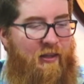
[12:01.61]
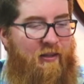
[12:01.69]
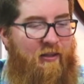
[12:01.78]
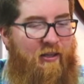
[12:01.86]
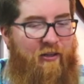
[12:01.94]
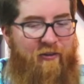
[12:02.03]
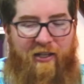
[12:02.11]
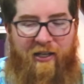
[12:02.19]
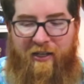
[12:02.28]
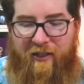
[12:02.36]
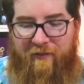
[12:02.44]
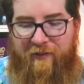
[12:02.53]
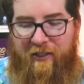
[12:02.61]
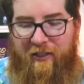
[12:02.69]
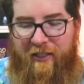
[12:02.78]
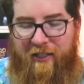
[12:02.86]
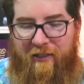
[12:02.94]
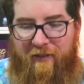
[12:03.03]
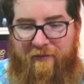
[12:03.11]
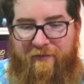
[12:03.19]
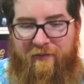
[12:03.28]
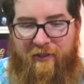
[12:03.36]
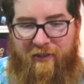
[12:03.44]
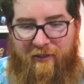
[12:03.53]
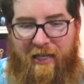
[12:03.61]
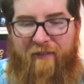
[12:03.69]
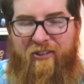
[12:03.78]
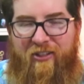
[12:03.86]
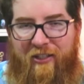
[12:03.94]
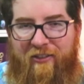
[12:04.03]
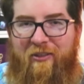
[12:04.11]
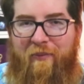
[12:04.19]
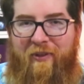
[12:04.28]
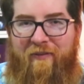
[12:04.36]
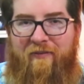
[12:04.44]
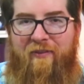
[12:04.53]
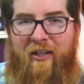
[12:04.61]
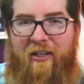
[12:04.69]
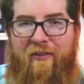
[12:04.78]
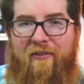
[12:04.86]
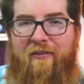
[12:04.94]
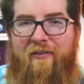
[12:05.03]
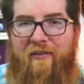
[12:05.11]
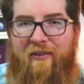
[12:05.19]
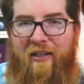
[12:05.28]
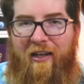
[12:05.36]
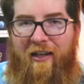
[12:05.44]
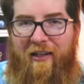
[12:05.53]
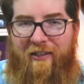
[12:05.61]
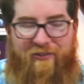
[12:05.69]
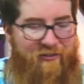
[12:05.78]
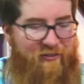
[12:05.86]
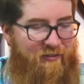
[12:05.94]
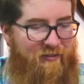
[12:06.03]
Getting the feeling of having done something fun is